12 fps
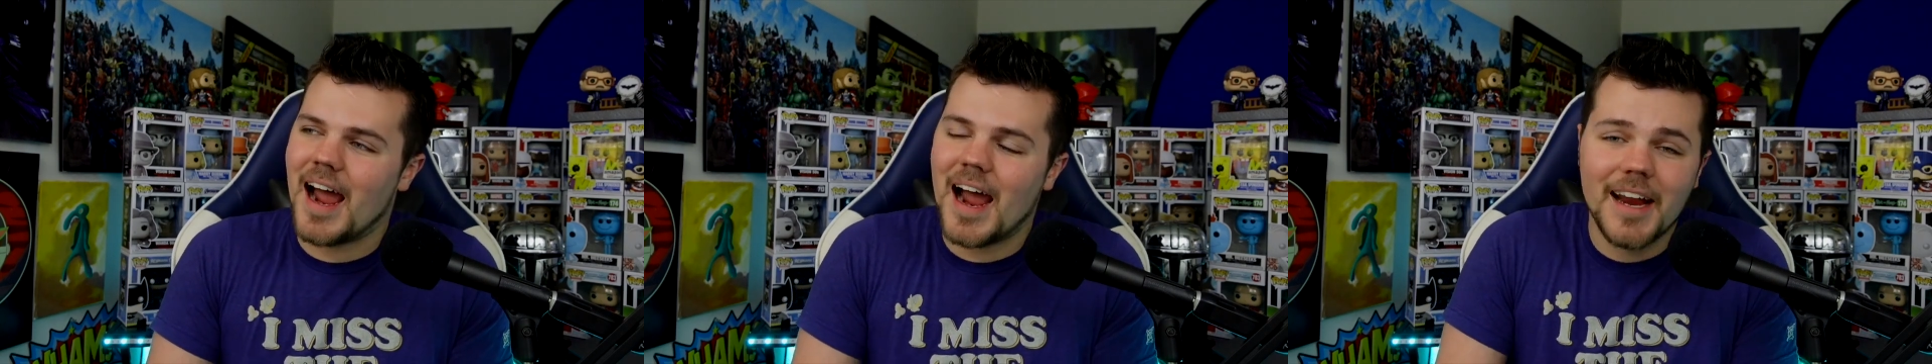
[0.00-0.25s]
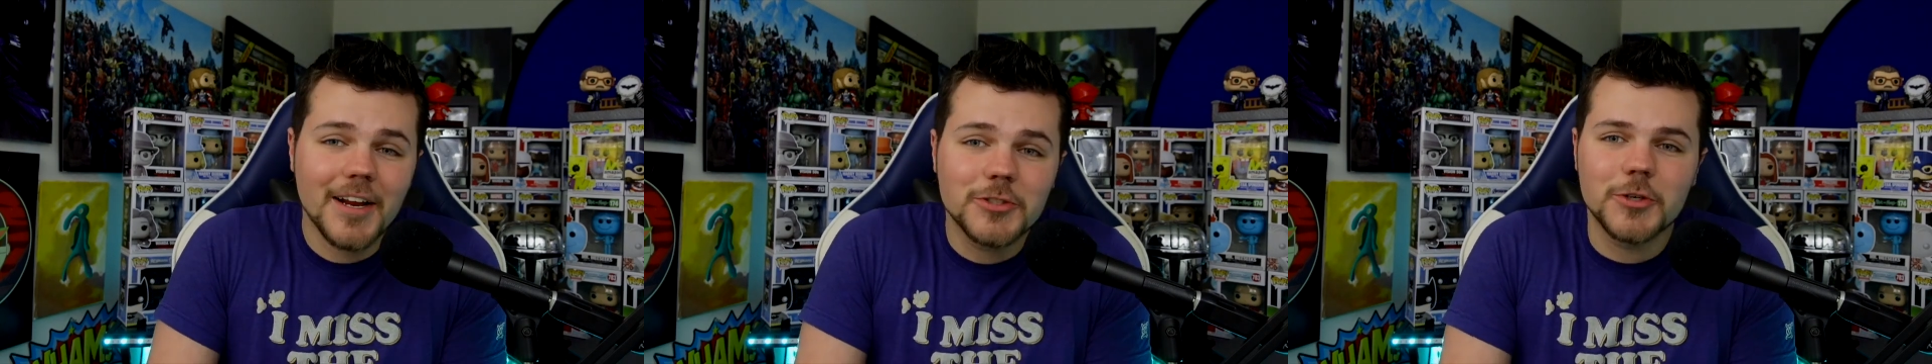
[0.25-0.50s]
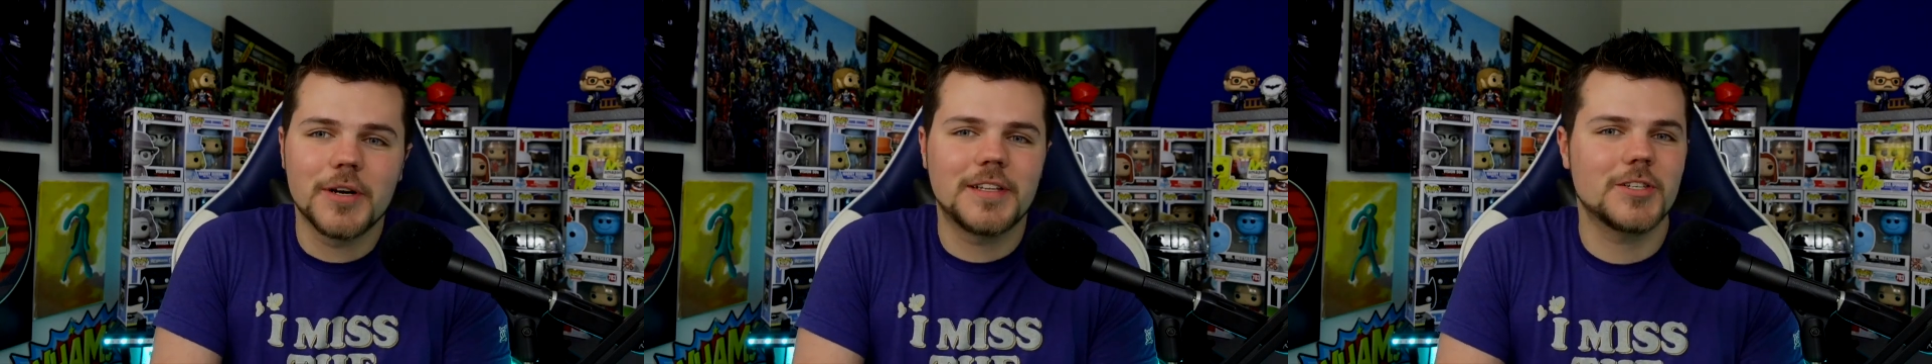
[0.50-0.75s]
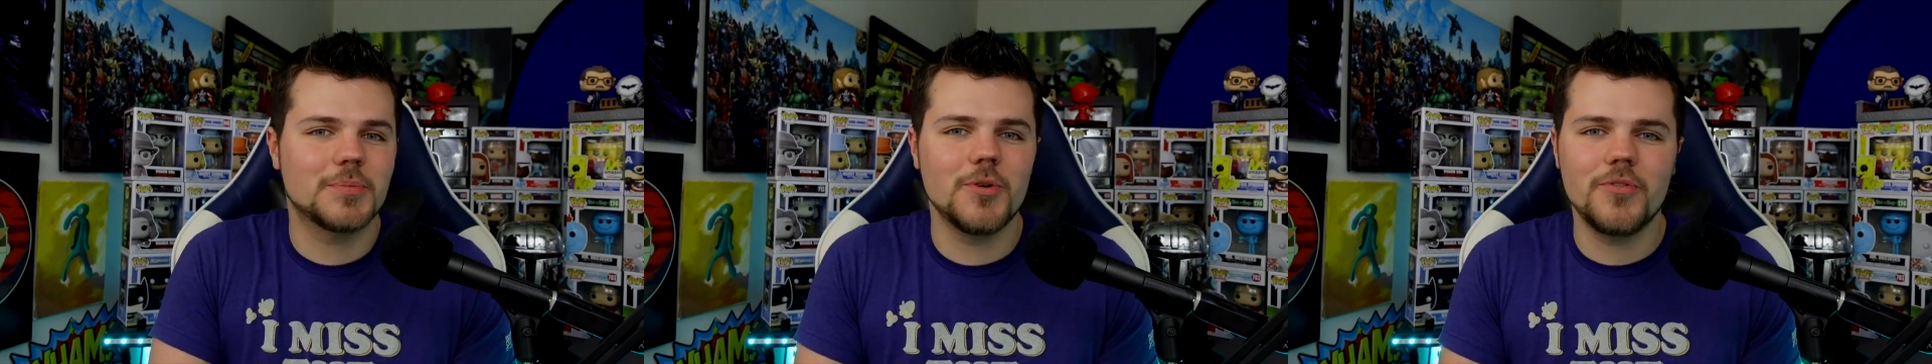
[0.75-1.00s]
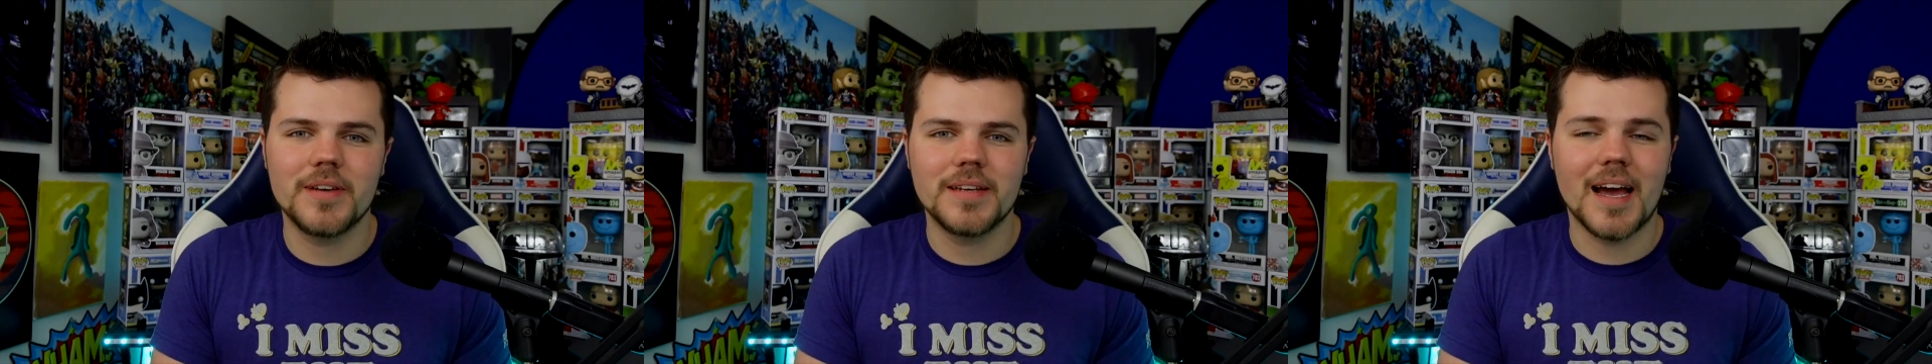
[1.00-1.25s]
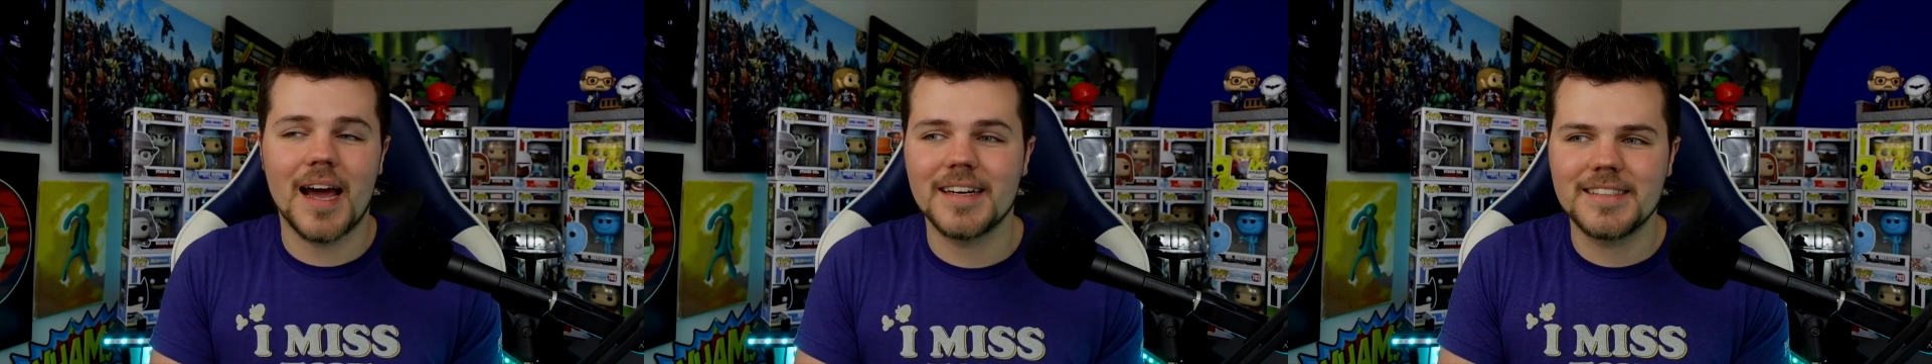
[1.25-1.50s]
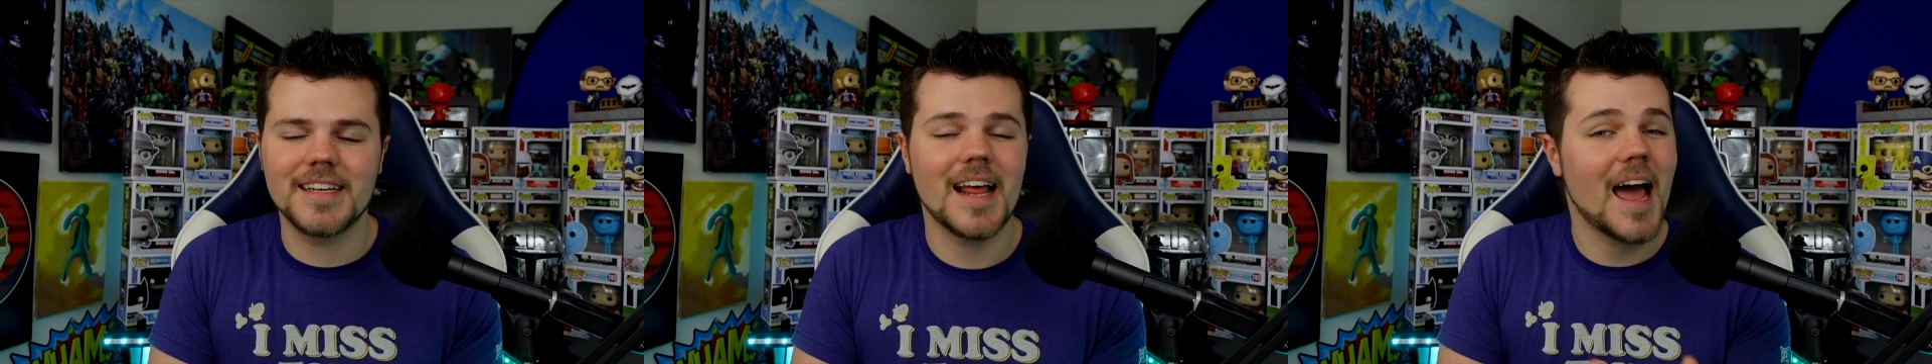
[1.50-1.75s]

I enjoyed this movie. I did.